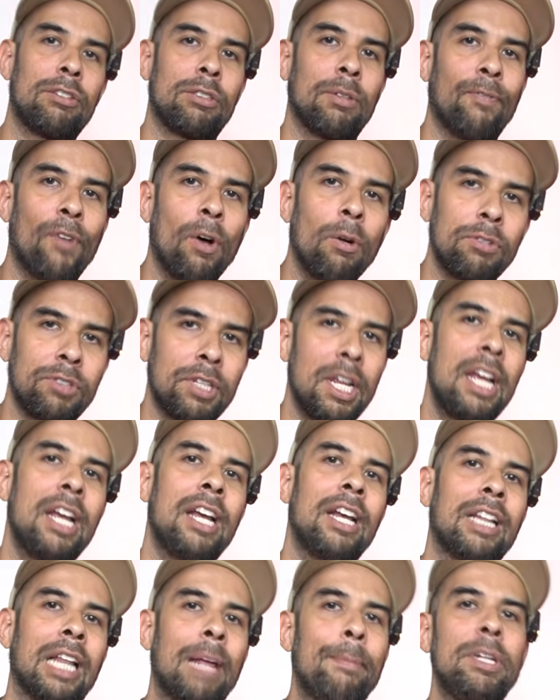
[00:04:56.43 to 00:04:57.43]
So folks,
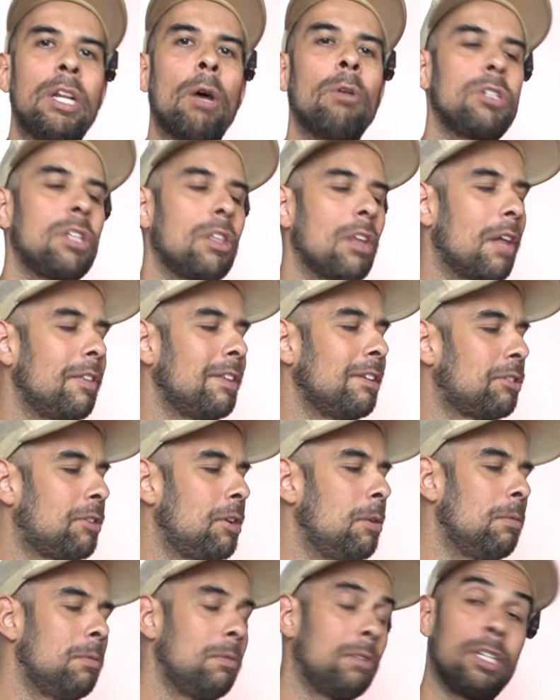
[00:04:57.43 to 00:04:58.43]
Let me know what you thought of these
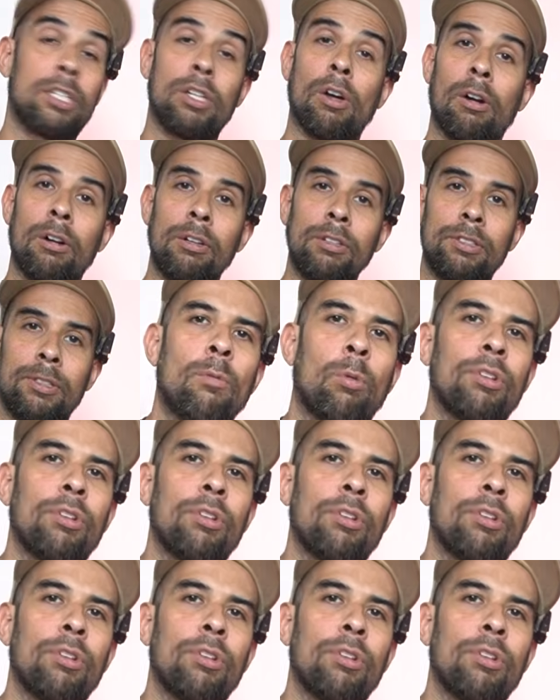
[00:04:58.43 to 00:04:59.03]
two guitars.